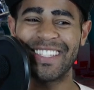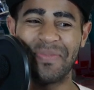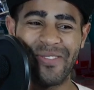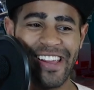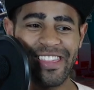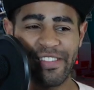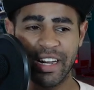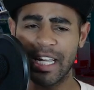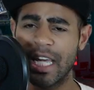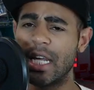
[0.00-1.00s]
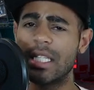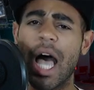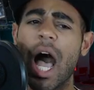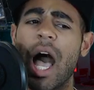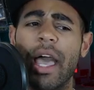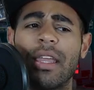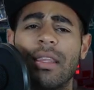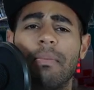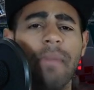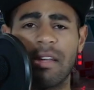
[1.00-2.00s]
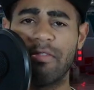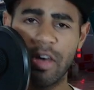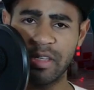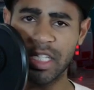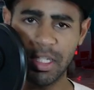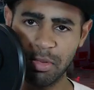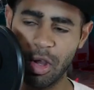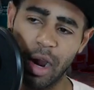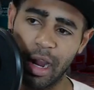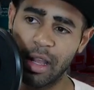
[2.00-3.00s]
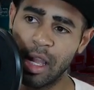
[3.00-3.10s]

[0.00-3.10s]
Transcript: brethren. It is I, the Metaverse Explorer.